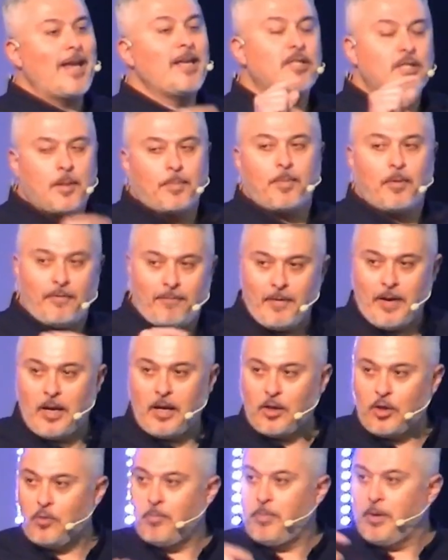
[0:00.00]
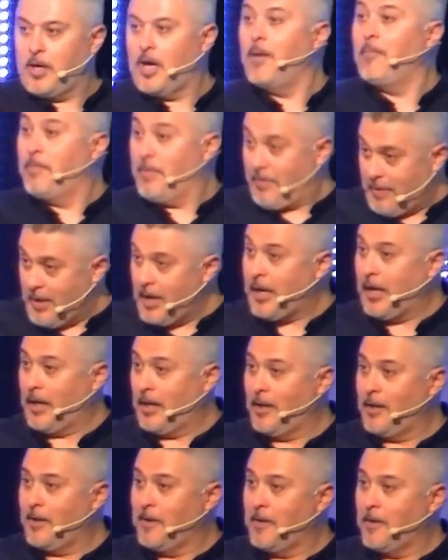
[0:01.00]
chase the prophetic, you become
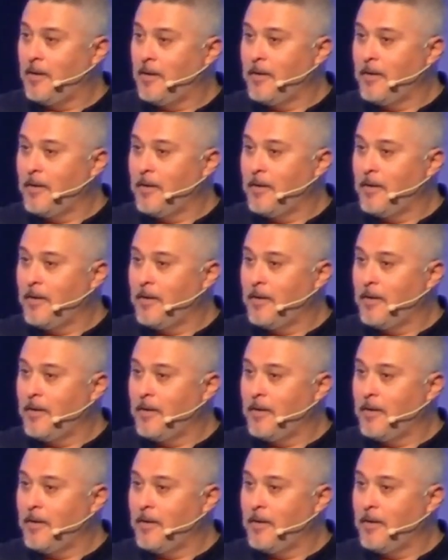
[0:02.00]
pathetic.